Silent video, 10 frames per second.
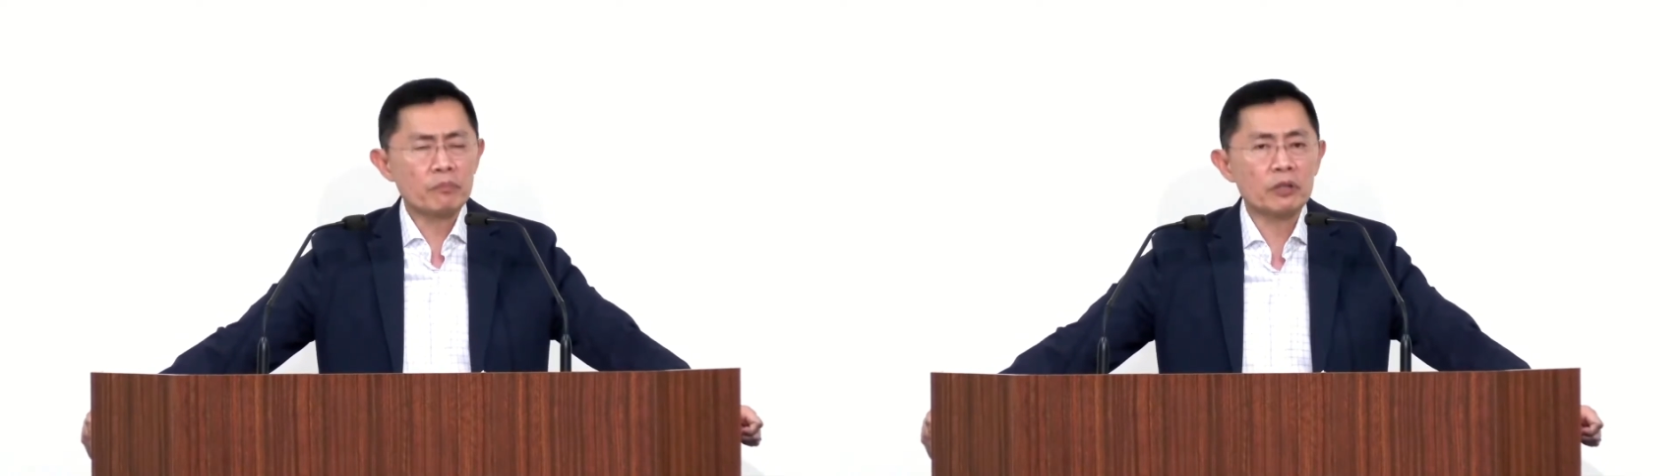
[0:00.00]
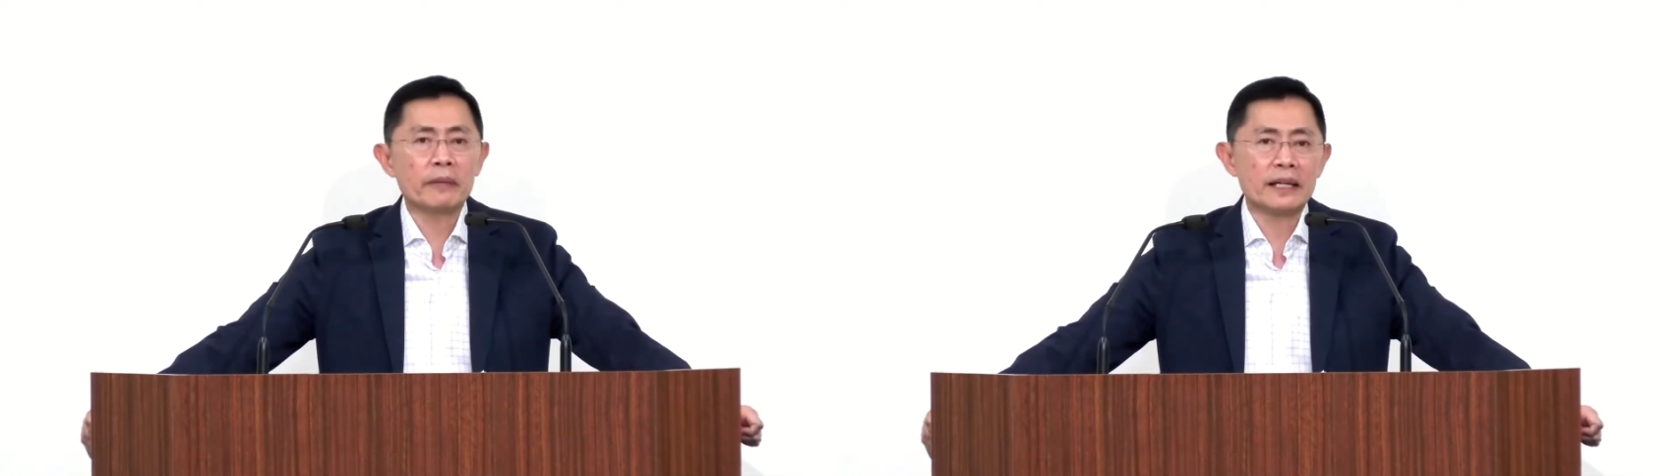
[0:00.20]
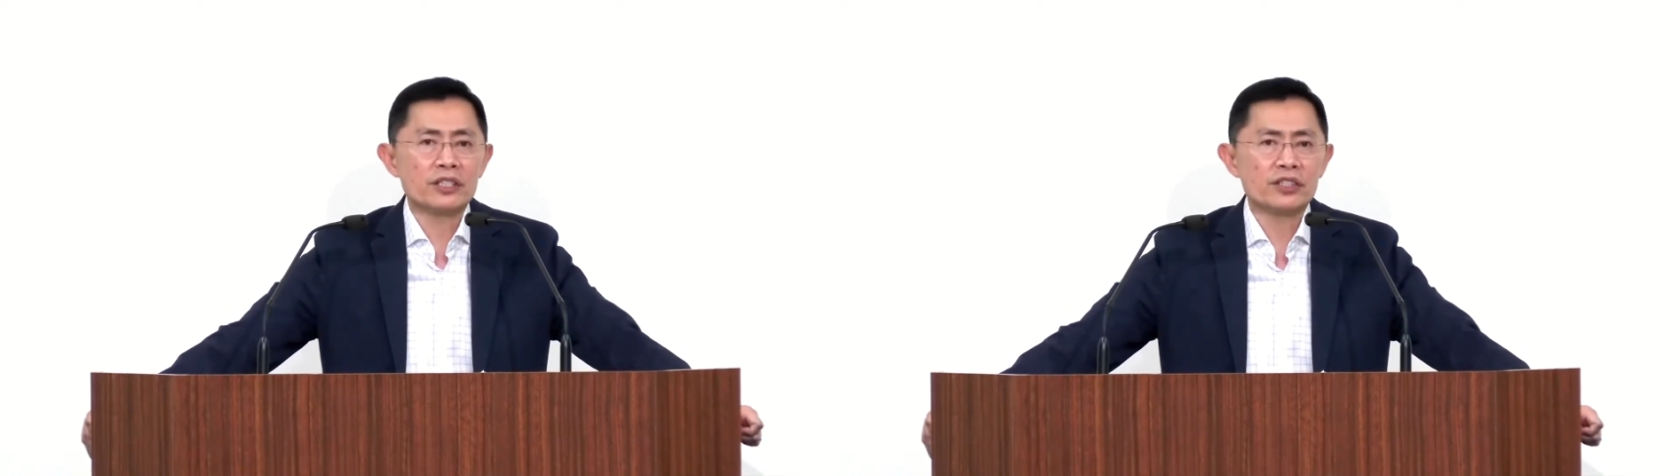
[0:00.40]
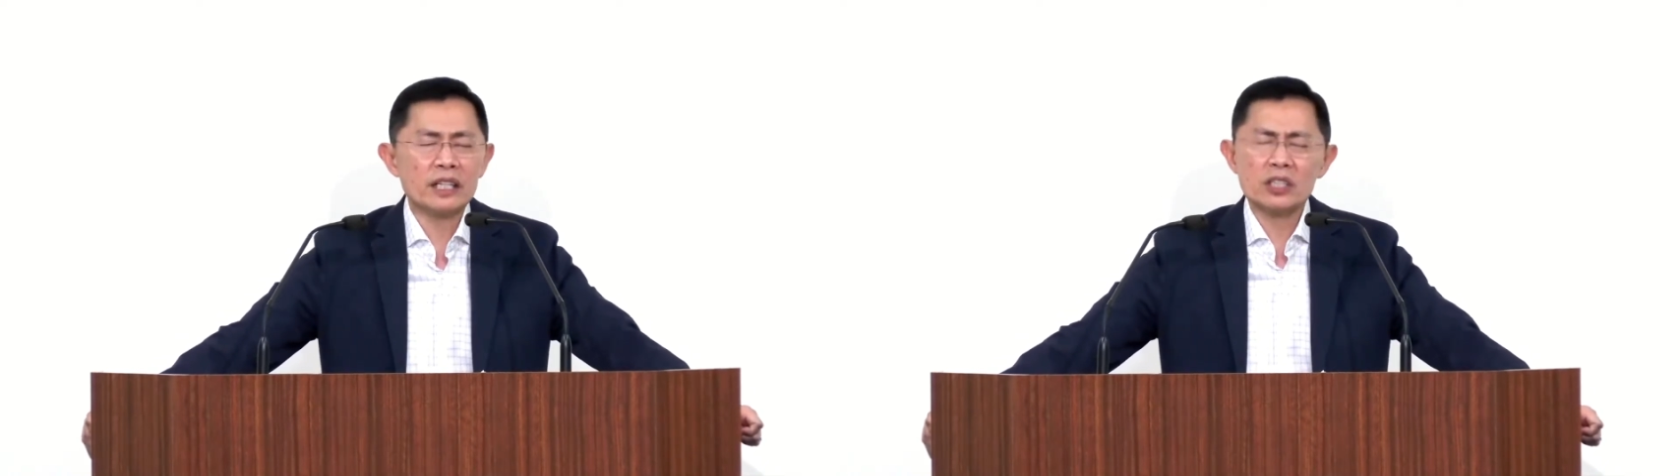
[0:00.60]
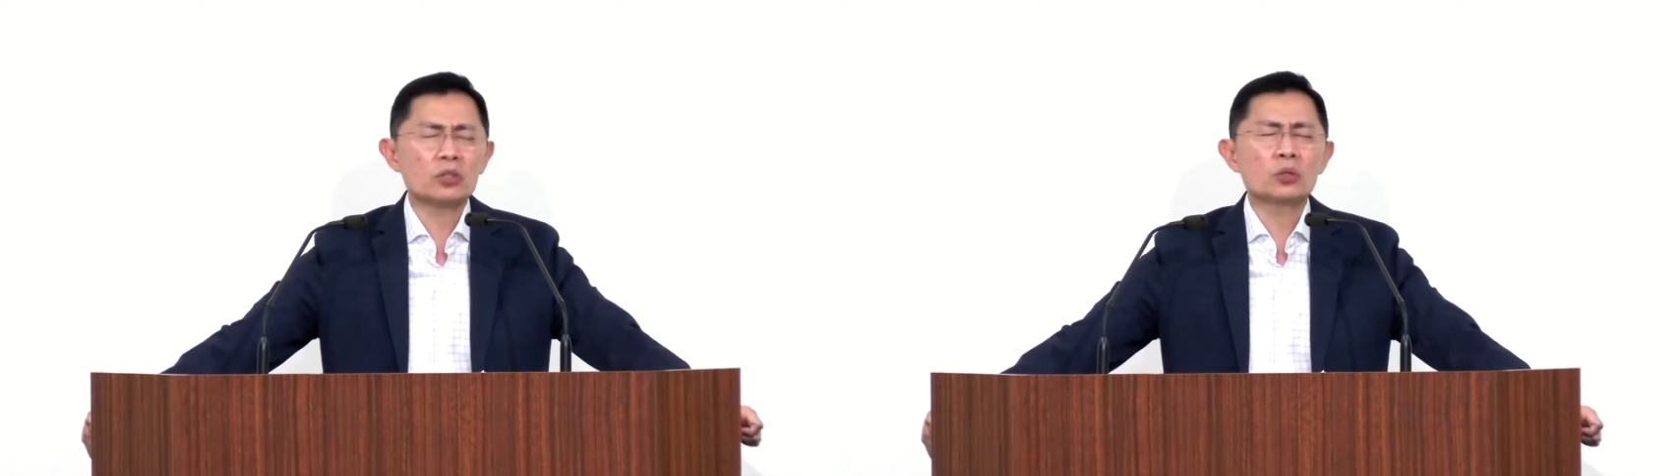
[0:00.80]

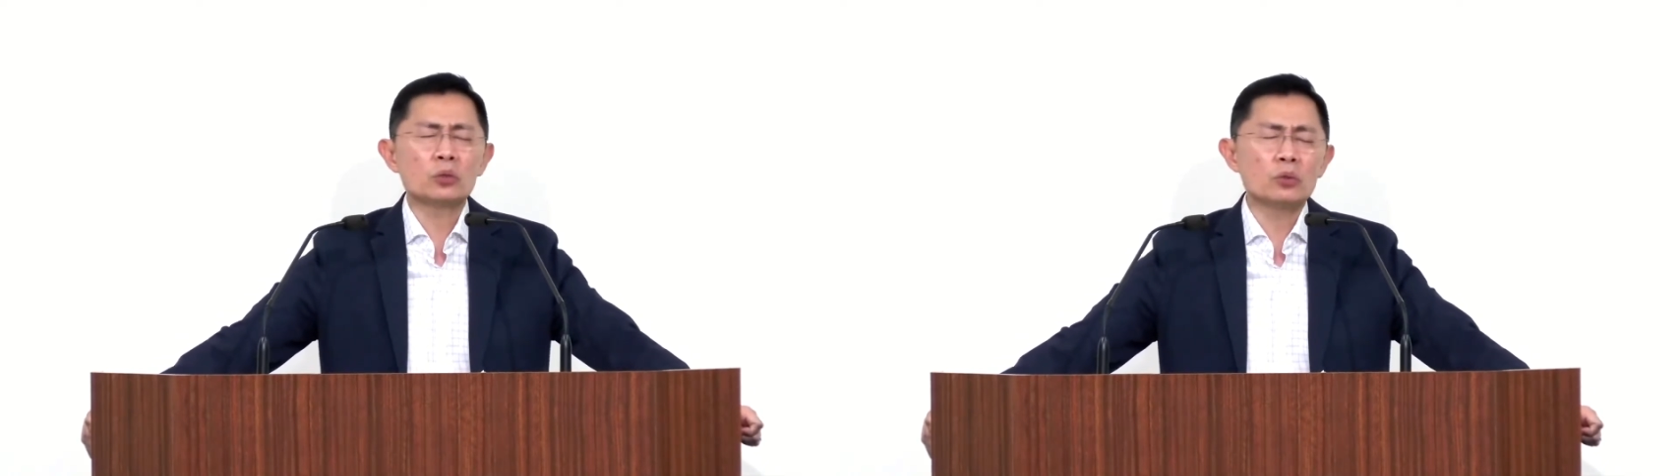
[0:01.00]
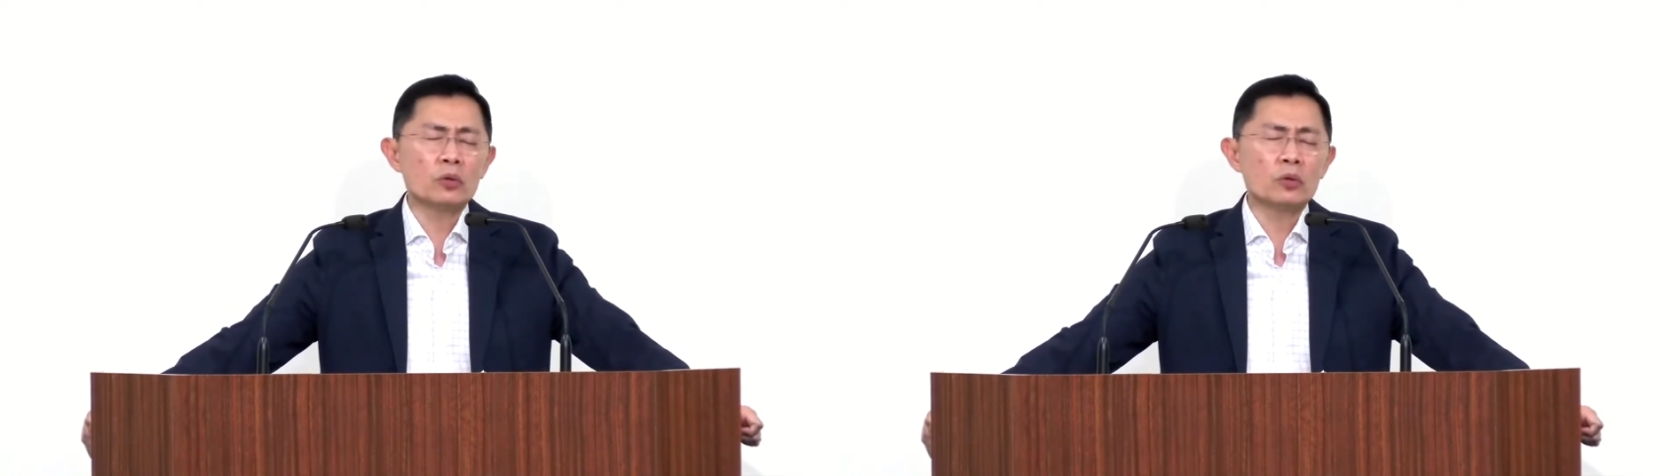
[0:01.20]
compromise just